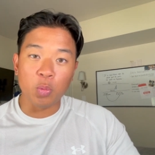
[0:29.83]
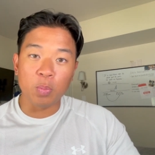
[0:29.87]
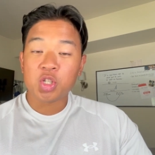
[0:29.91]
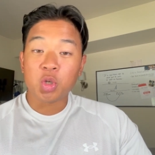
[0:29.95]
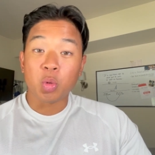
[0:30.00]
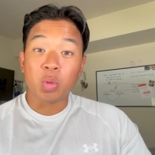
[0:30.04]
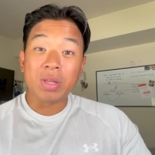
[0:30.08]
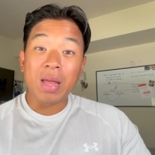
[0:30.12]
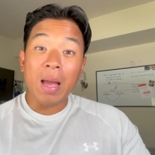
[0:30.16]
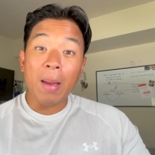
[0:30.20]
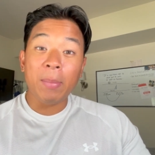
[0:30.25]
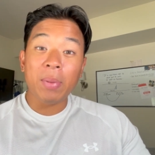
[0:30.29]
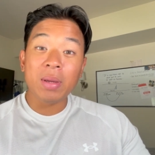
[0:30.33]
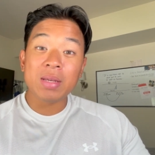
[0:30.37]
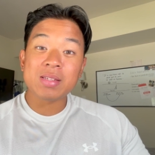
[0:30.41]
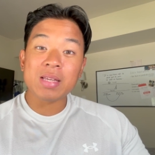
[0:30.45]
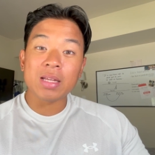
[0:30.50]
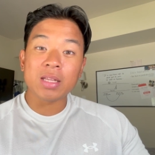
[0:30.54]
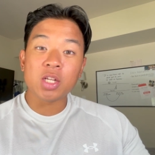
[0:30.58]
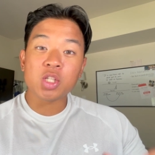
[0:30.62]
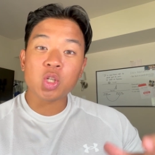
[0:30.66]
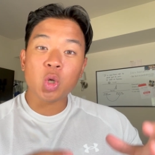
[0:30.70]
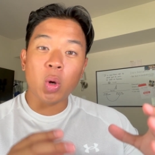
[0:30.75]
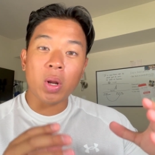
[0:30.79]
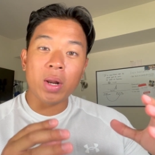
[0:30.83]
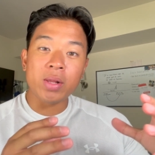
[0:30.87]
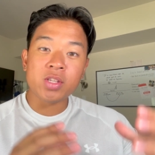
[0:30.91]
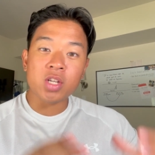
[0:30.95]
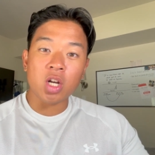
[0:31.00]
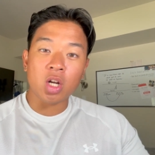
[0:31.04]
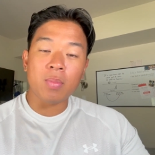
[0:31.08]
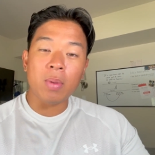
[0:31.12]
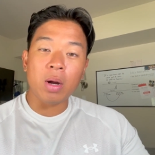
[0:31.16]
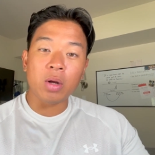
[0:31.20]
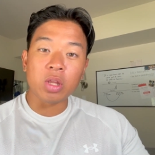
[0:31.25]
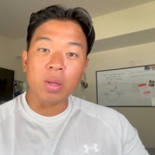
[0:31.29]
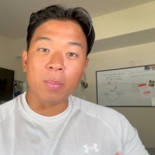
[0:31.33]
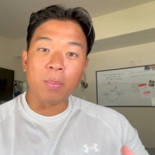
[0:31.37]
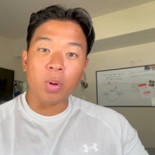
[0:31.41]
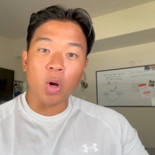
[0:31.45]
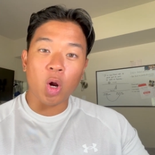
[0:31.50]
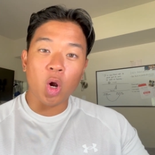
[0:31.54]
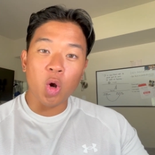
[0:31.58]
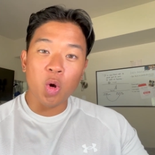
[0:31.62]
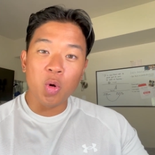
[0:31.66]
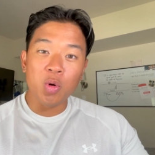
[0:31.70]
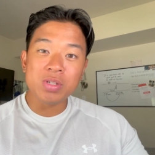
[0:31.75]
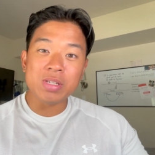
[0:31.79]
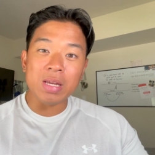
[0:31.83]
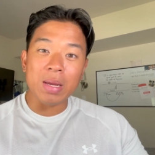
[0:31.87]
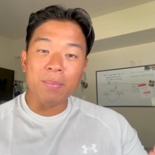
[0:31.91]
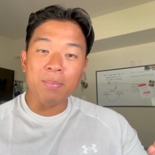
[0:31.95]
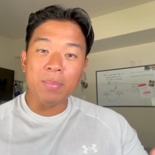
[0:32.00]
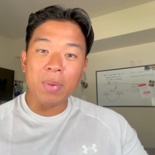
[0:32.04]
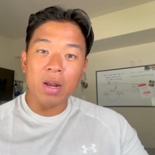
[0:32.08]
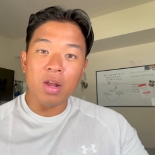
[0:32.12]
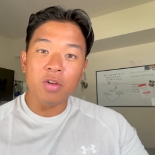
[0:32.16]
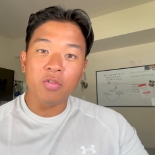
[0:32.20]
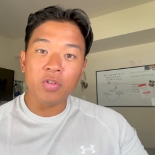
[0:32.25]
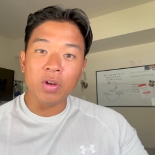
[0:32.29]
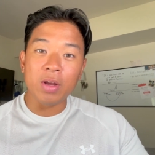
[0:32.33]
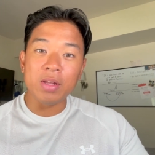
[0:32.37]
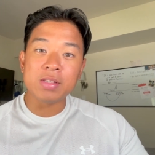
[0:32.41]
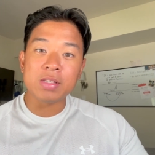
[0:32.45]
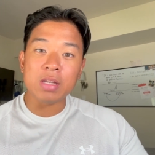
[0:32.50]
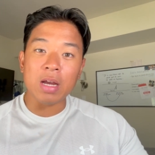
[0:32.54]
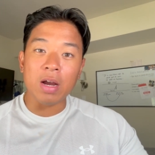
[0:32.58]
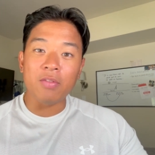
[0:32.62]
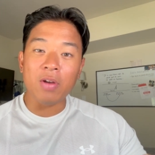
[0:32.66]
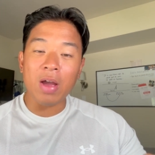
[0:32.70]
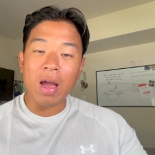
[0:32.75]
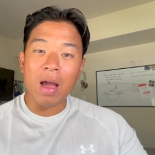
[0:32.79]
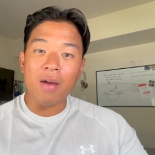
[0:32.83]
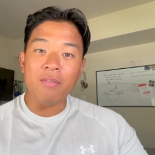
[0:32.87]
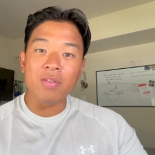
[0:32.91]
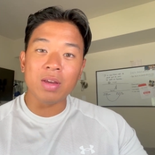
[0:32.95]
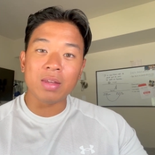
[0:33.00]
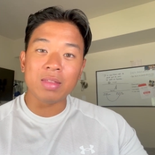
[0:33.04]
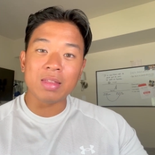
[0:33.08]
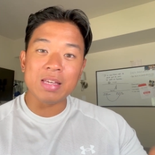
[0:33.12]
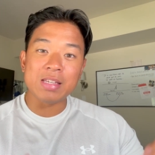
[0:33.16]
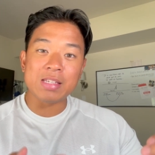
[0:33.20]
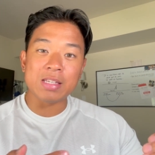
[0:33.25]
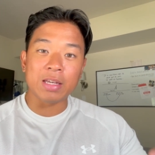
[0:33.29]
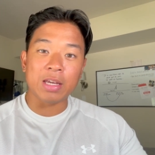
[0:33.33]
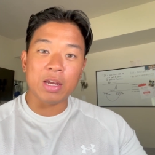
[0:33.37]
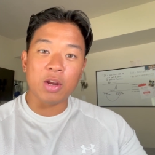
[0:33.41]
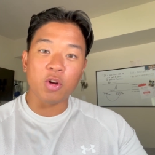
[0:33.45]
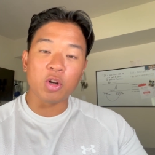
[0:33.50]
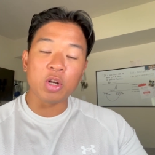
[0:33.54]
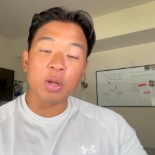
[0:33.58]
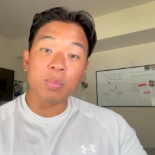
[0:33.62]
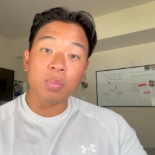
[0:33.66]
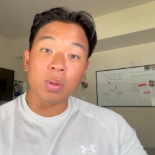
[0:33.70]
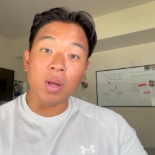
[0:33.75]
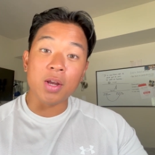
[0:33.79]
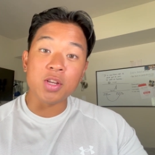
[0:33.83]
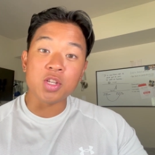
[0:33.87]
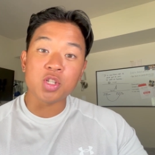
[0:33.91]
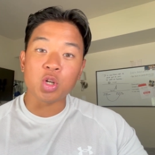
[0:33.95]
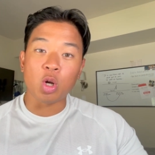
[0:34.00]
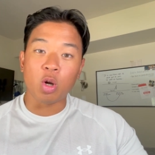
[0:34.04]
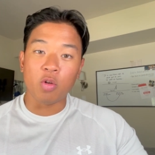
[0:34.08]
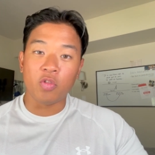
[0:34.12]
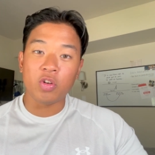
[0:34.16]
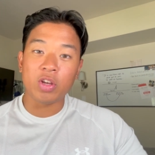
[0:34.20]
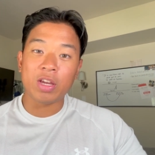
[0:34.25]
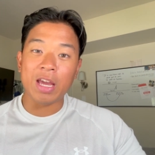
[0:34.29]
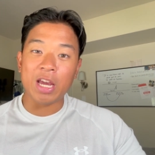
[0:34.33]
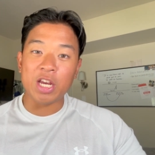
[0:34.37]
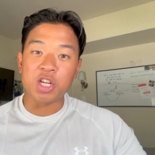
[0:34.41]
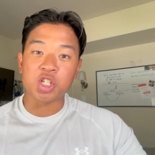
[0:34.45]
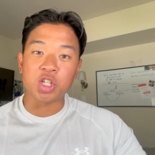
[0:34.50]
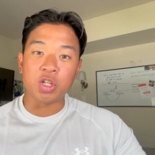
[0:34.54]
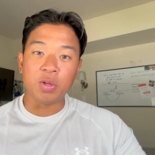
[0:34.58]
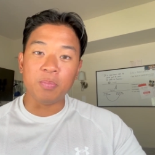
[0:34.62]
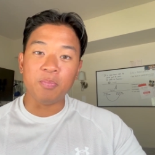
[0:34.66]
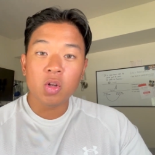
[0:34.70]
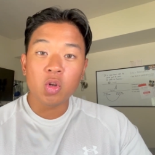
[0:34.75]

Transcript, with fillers: So with that being said, let's go ahead and talk about the pros and benefits of having the Security Plus certification.